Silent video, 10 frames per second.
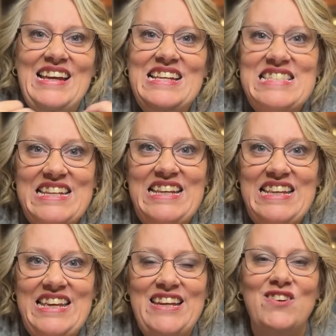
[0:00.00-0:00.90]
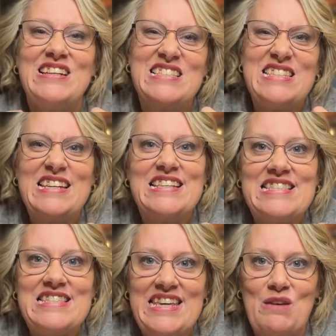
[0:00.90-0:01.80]
It's in here, it's
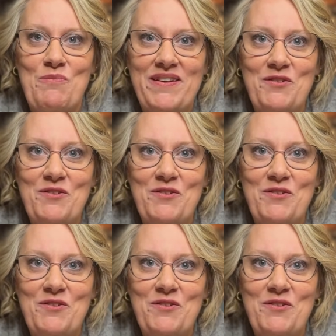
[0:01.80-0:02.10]
in deep.